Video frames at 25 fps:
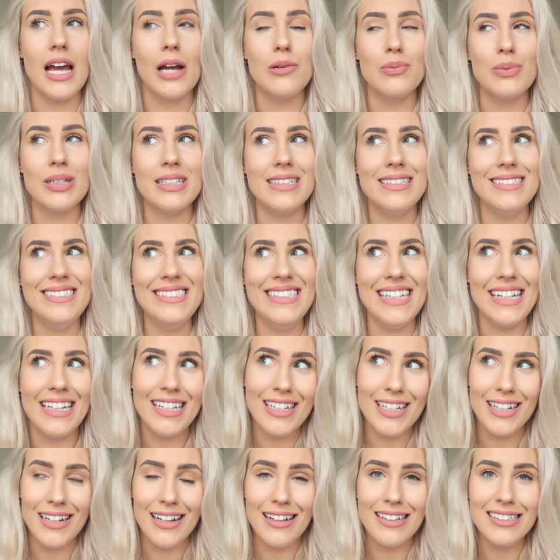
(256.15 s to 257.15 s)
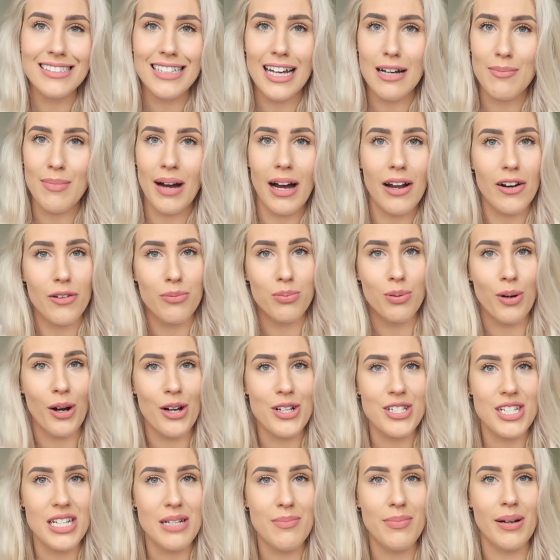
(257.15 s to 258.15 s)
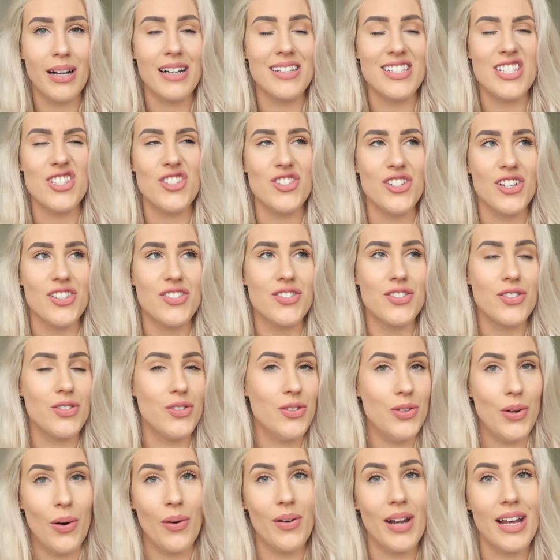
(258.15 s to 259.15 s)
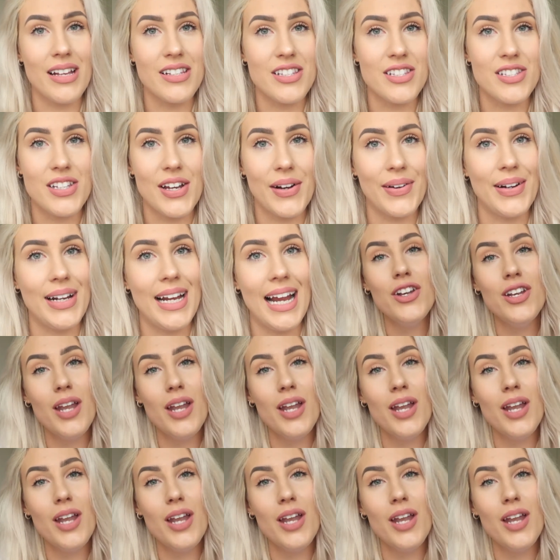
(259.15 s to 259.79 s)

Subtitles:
a ridiculous amount of protein because it's just not necessary.